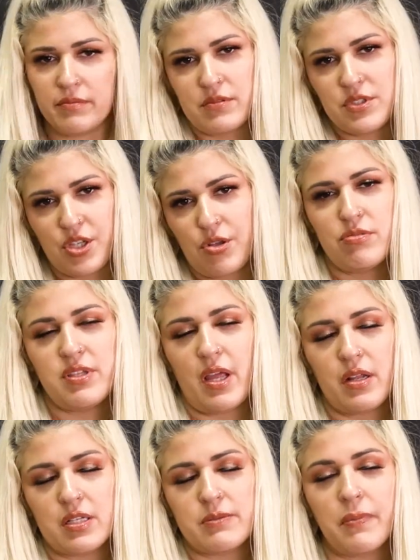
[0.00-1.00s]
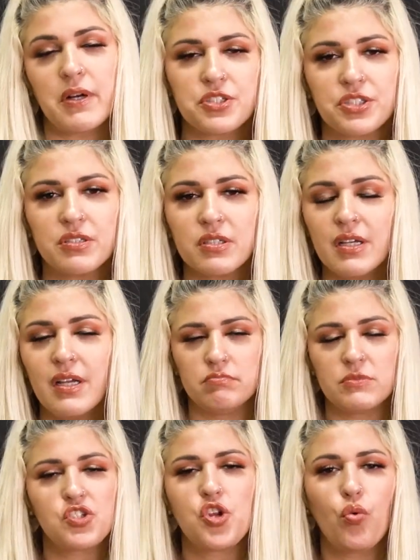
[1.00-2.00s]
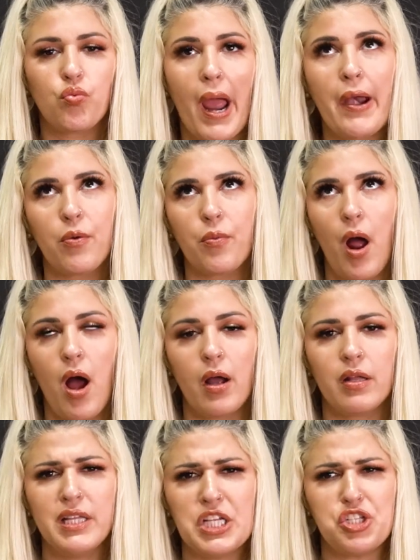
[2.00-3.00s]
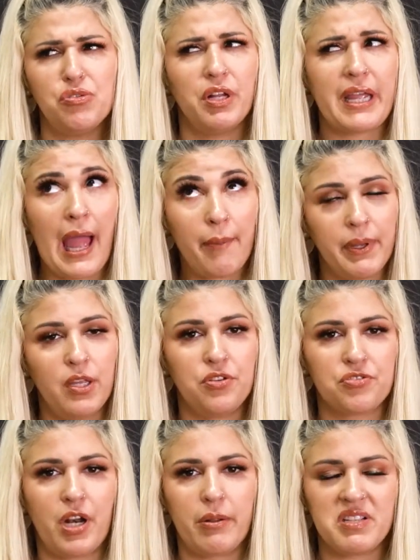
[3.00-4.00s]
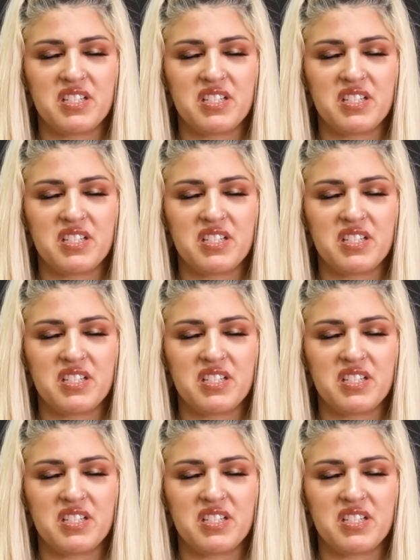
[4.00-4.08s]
to use that expression there's no right or wrong unless you look happy and you're trying to be